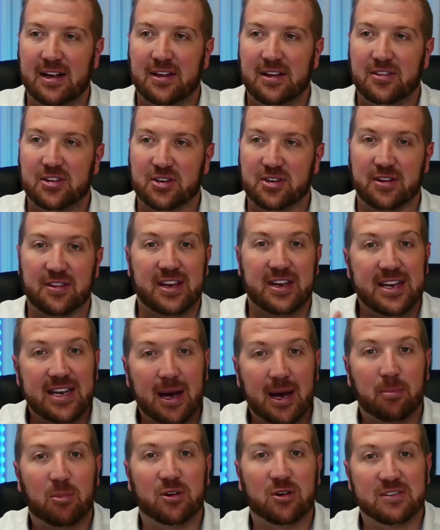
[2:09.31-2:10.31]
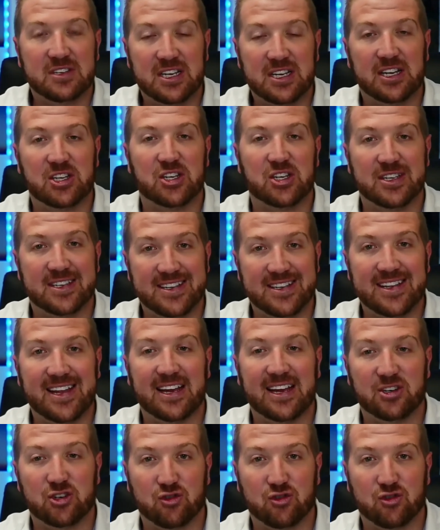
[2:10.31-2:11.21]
sort of the number of sessions in that